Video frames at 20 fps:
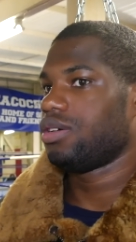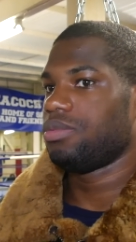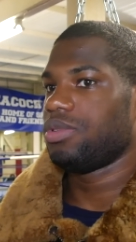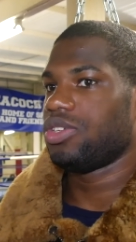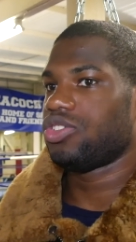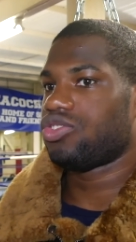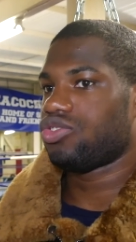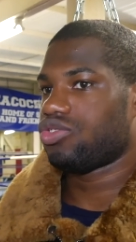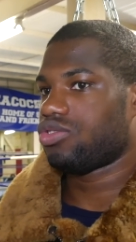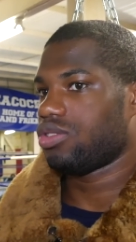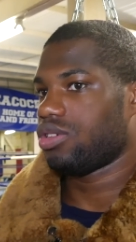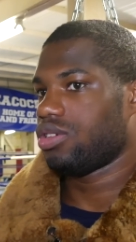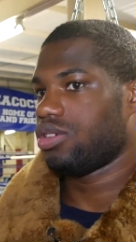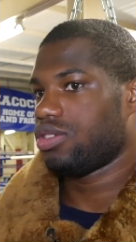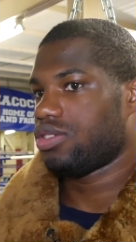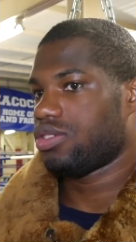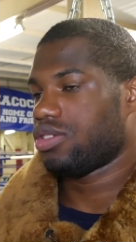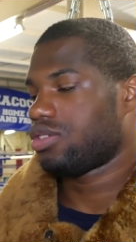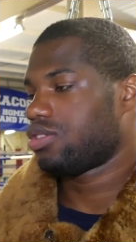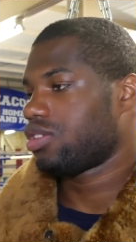He's
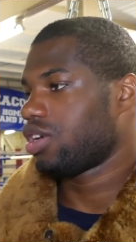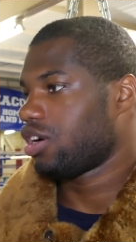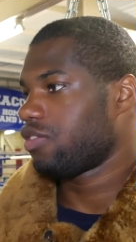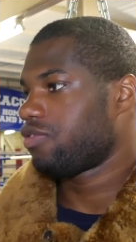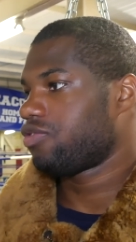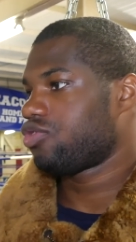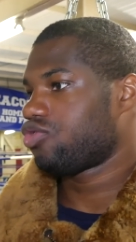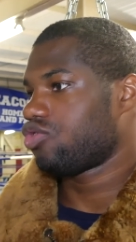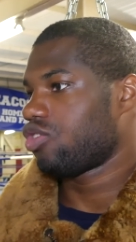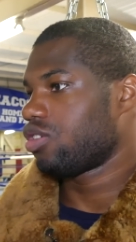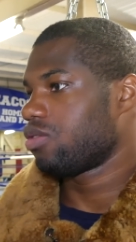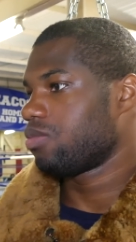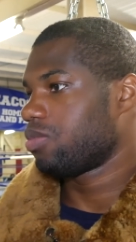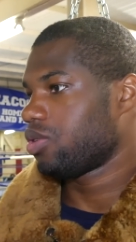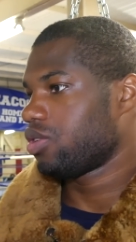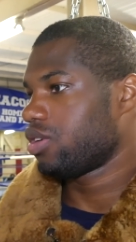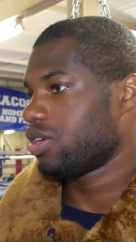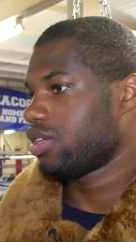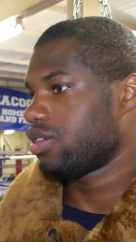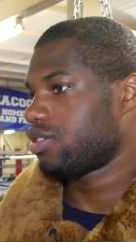a tough, strong
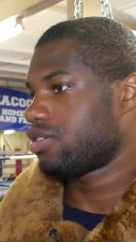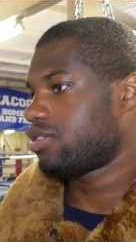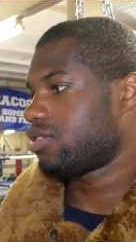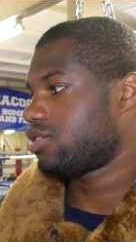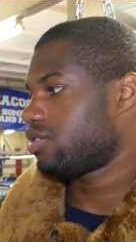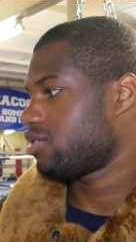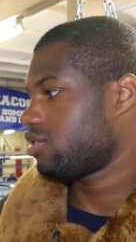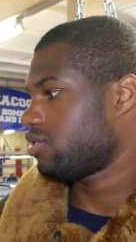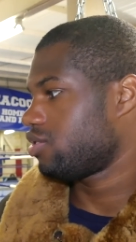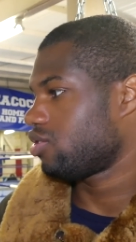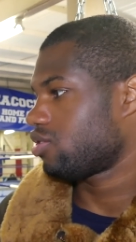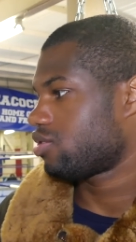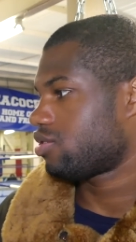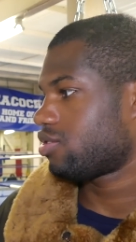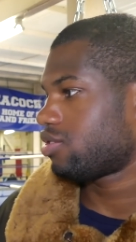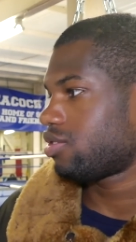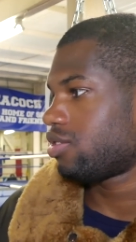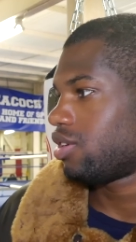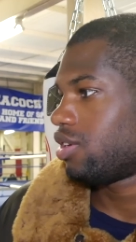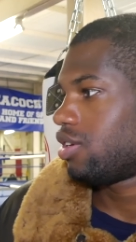boy.
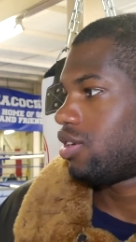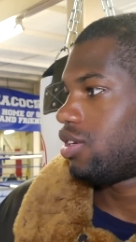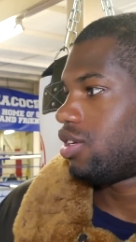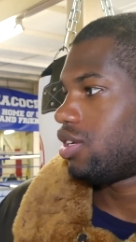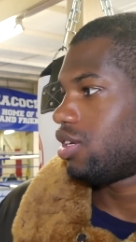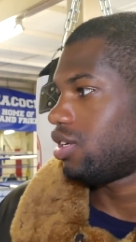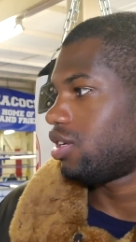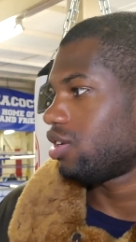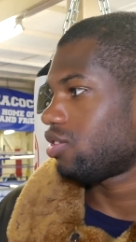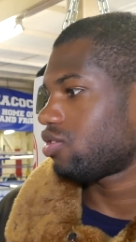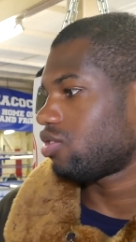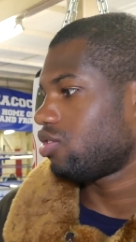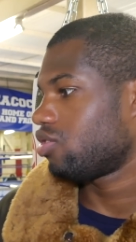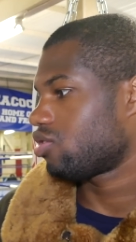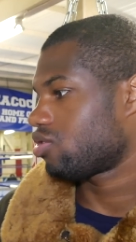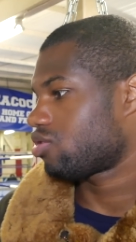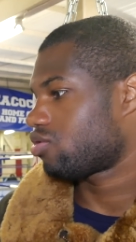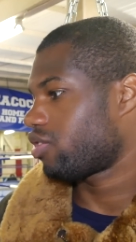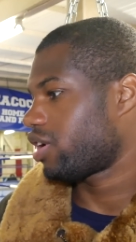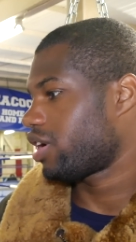He doesn't
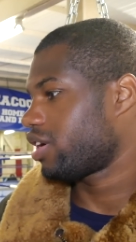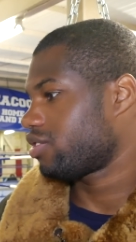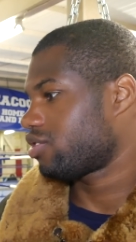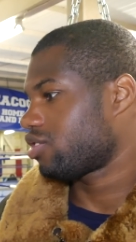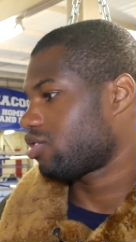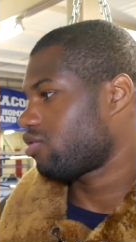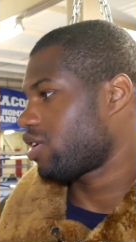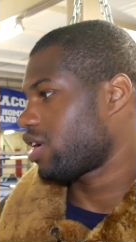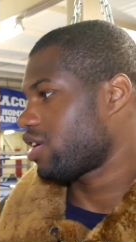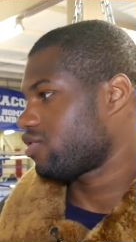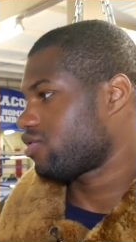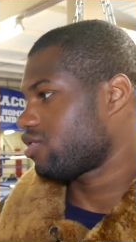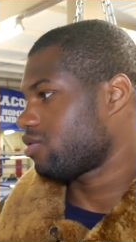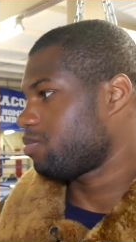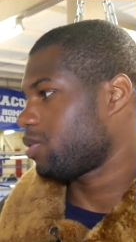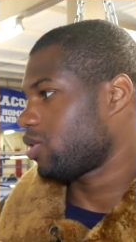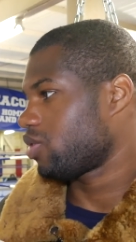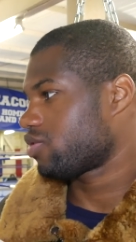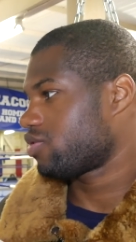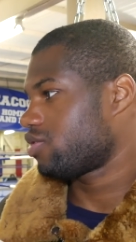look great, the greatest
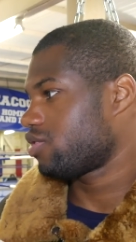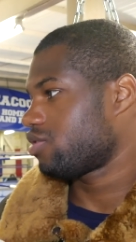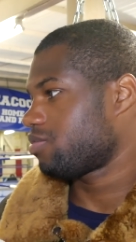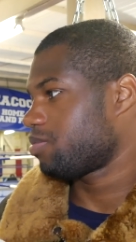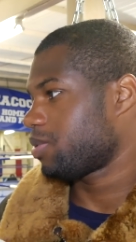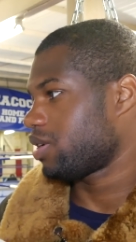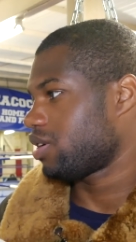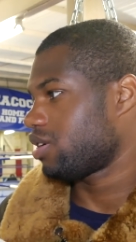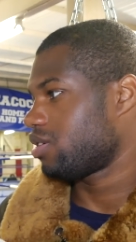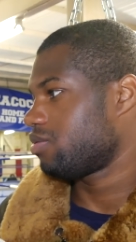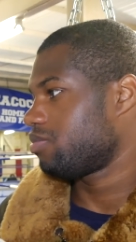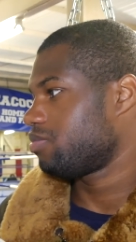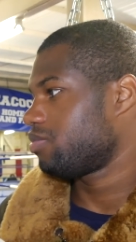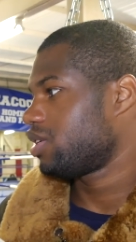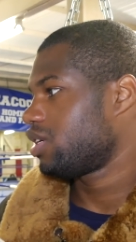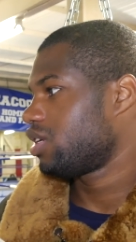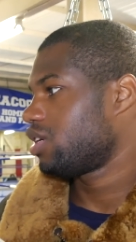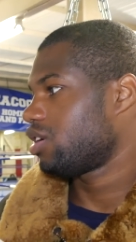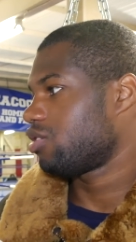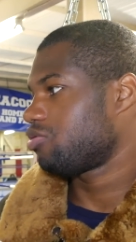of boxers, but
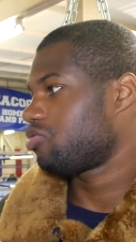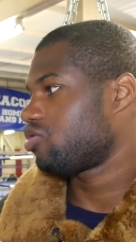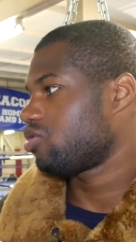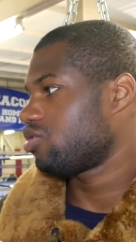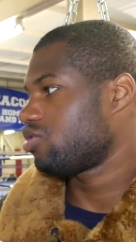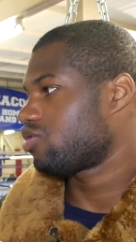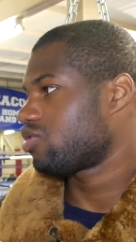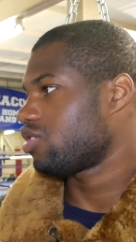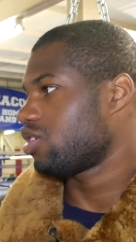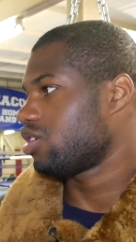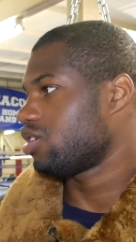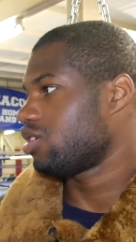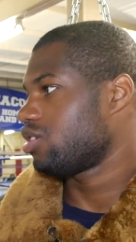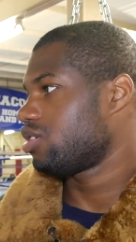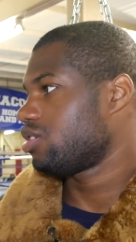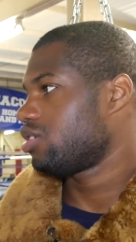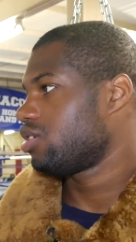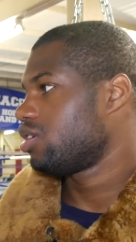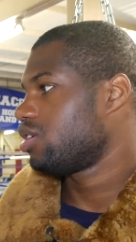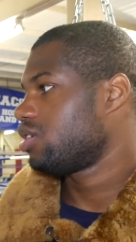I'm sure he's got
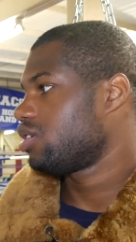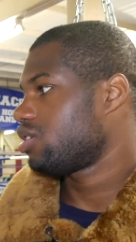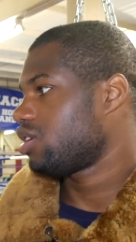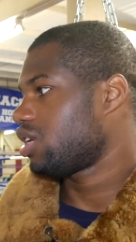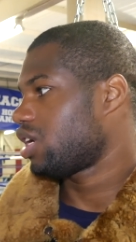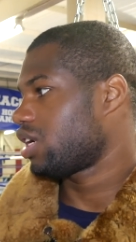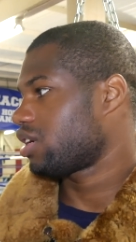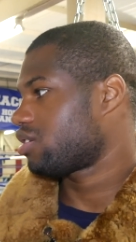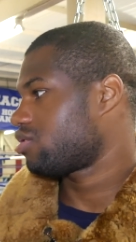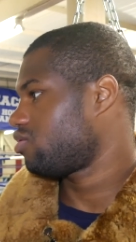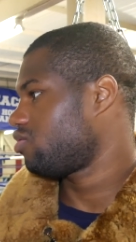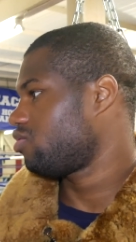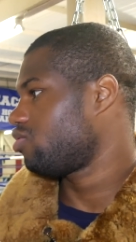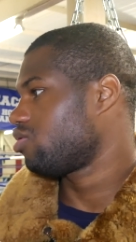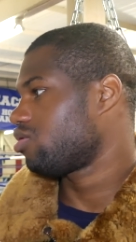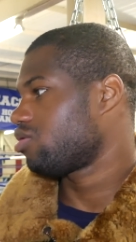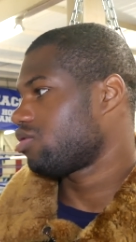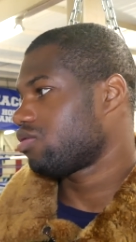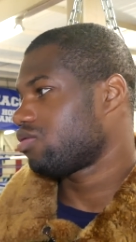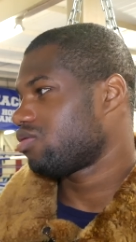a, like
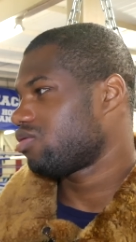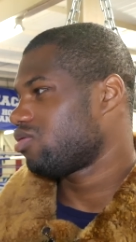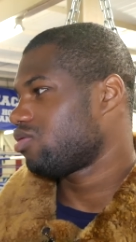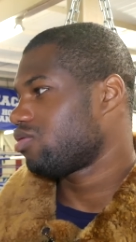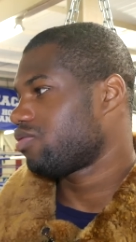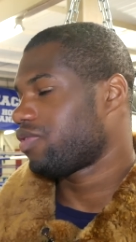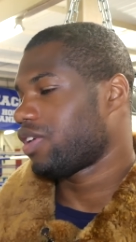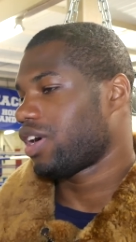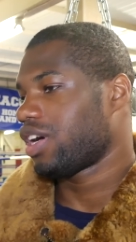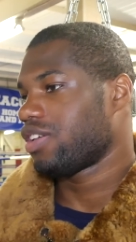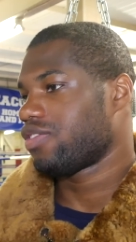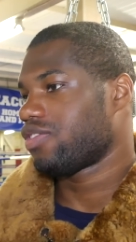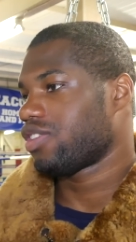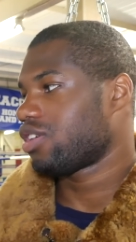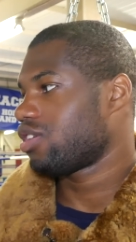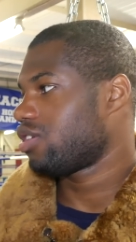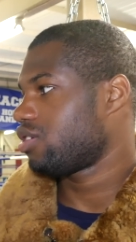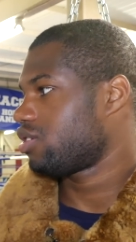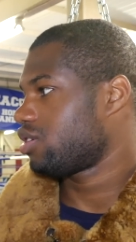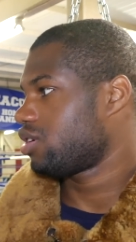all fighters
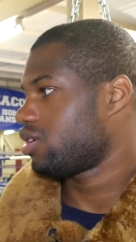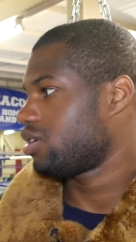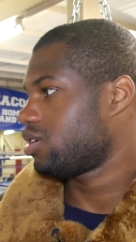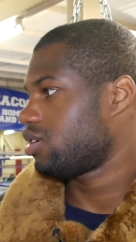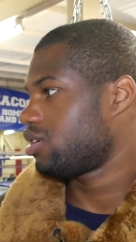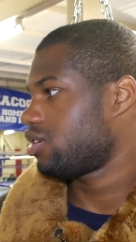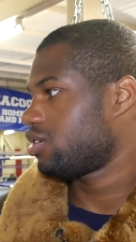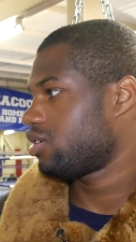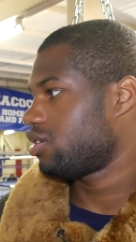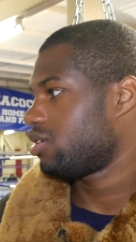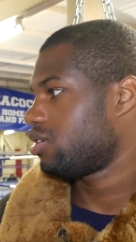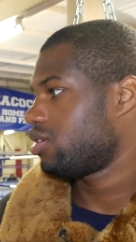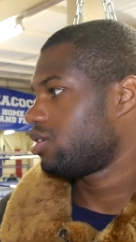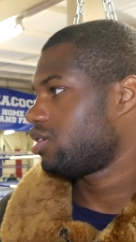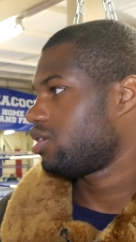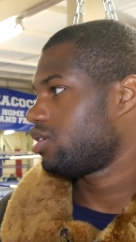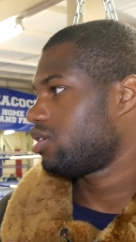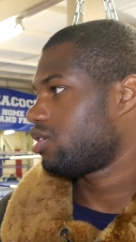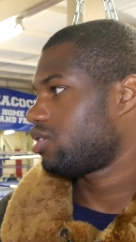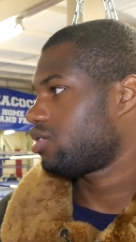have got the
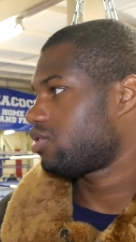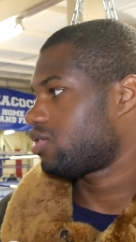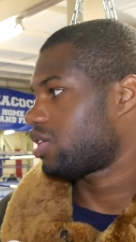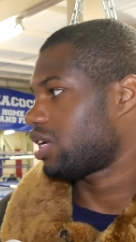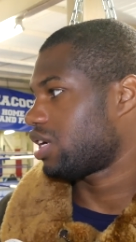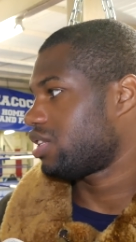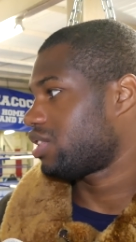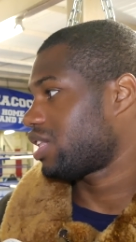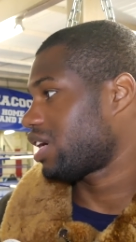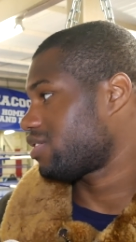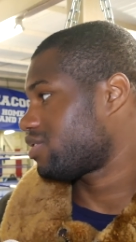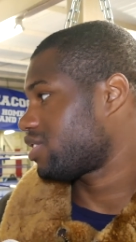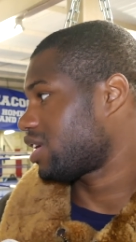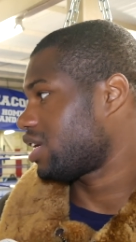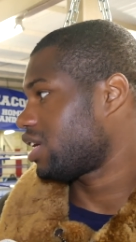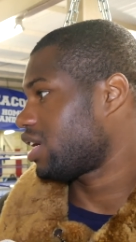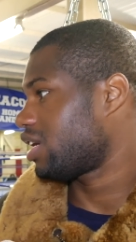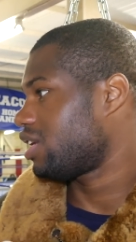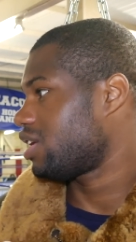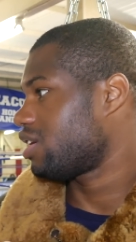that's
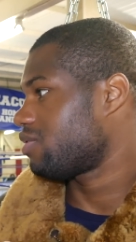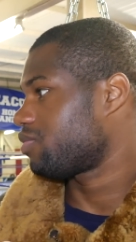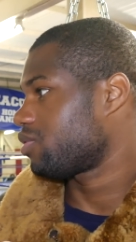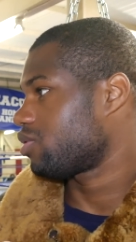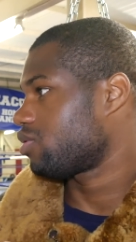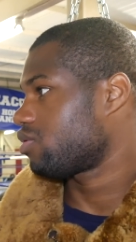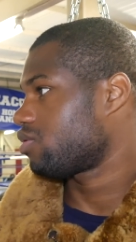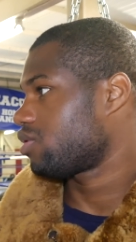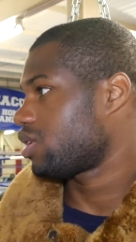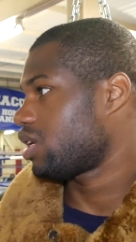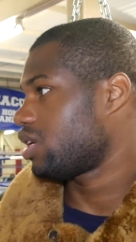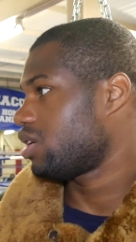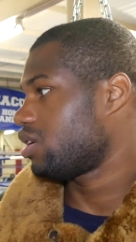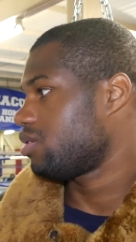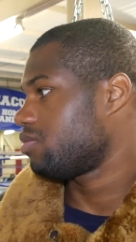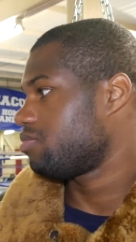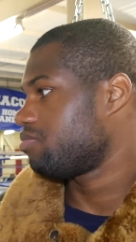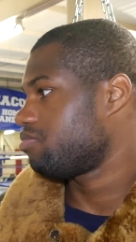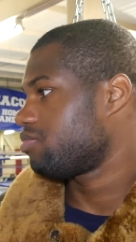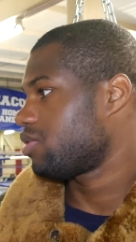at that level
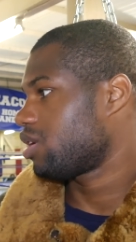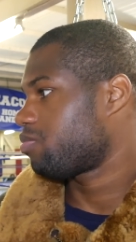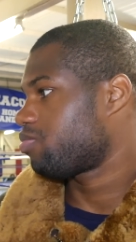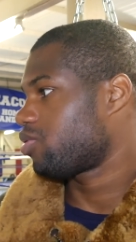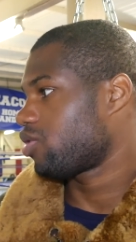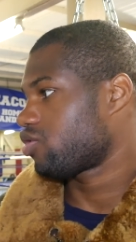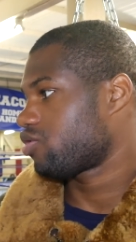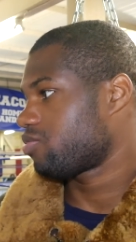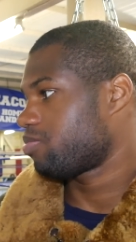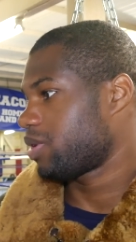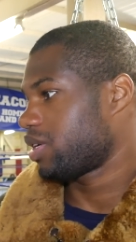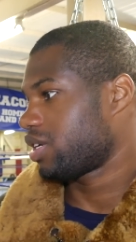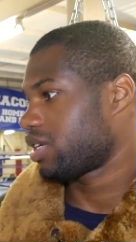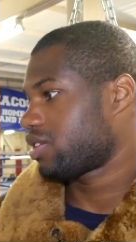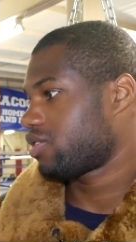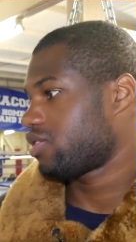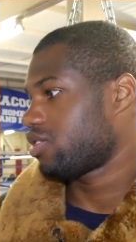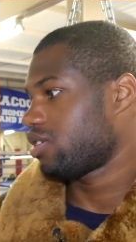a prospect.